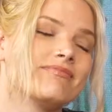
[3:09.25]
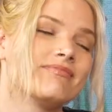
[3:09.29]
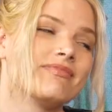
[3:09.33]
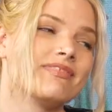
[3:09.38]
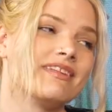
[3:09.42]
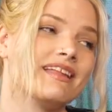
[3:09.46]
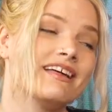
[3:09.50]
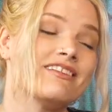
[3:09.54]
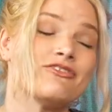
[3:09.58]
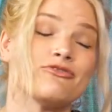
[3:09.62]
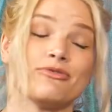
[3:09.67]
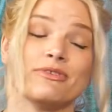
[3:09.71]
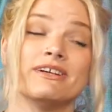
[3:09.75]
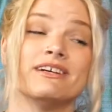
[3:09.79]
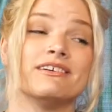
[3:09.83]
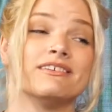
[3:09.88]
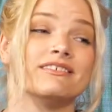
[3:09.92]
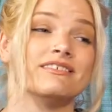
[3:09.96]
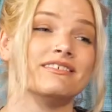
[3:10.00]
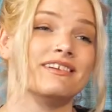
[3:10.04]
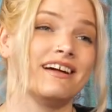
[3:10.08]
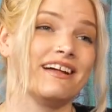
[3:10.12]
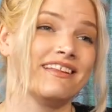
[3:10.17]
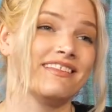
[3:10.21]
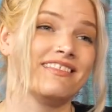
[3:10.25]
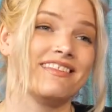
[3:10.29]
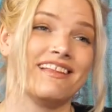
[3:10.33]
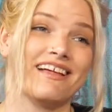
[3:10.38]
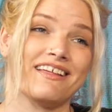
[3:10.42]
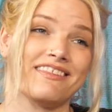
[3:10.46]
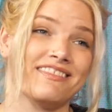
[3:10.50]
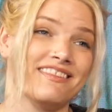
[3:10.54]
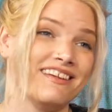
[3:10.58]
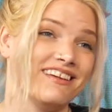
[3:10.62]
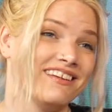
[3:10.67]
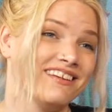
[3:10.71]
That's real. I
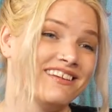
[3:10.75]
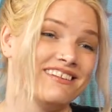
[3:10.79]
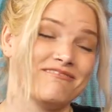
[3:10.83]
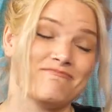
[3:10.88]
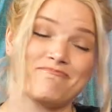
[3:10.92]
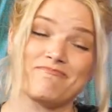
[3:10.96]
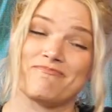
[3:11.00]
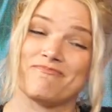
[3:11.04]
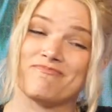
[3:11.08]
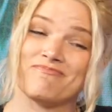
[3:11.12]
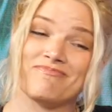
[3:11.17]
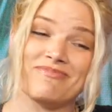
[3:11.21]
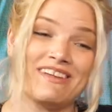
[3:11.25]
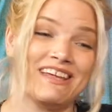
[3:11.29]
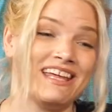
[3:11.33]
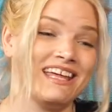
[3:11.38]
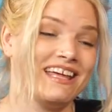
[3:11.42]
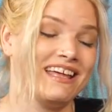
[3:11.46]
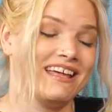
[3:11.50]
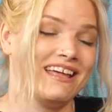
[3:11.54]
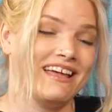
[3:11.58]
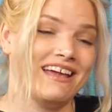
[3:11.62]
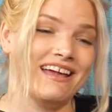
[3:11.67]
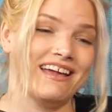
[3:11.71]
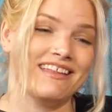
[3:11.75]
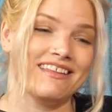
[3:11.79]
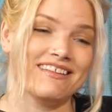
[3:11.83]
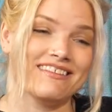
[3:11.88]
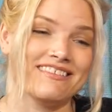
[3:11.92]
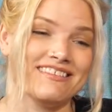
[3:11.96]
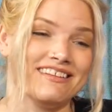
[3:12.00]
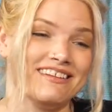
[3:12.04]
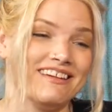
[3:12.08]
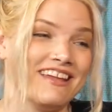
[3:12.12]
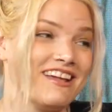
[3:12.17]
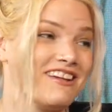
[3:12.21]
think
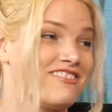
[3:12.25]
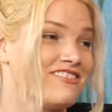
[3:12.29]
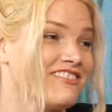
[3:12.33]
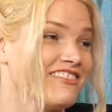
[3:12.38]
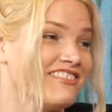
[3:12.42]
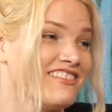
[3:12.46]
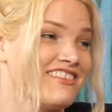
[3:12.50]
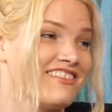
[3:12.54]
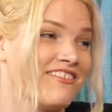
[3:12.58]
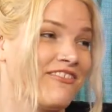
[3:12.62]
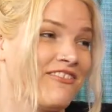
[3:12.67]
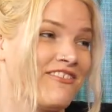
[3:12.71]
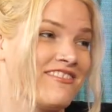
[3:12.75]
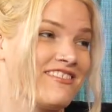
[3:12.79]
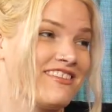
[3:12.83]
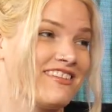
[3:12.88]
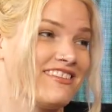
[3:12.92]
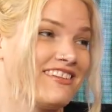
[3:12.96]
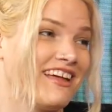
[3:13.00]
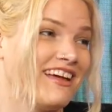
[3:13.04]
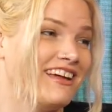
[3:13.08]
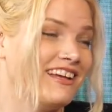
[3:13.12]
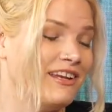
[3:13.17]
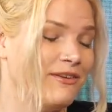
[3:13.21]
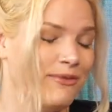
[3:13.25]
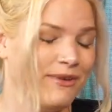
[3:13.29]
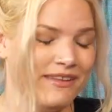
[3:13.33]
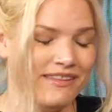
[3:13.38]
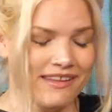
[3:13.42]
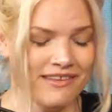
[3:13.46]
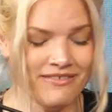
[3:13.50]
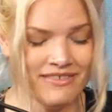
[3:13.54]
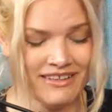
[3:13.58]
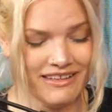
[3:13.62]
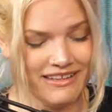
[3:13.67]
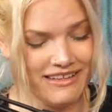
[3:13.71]
that's the nature of society we
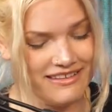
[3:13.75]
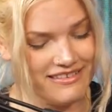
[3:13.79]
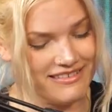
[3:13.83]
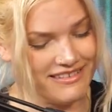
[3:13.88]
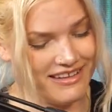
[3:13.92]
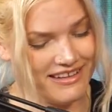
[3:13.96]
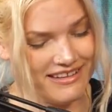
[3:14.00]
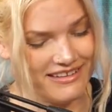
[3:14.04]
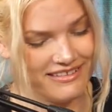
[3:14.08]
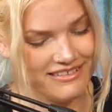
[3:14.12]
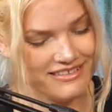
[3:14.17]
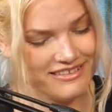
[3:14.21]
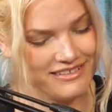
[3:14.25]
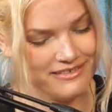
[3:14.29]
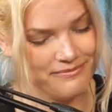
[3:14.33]
live in these days.